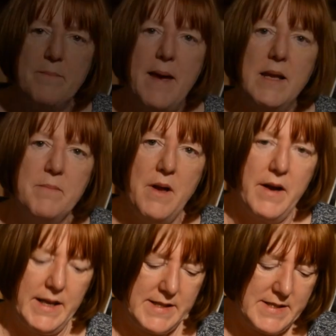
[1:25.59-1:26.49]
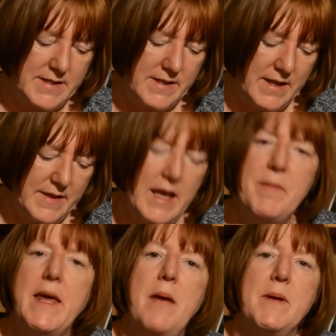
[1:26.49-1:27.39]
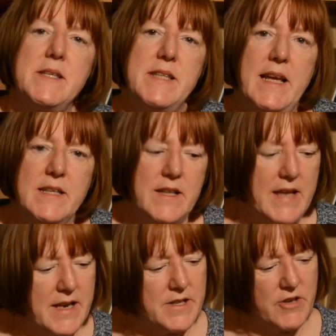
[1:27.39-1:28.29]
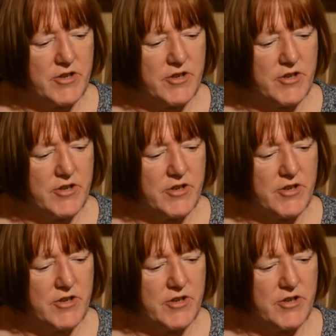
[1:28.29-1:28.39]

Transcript: are Bellum Nights, and they became extinct at the end of the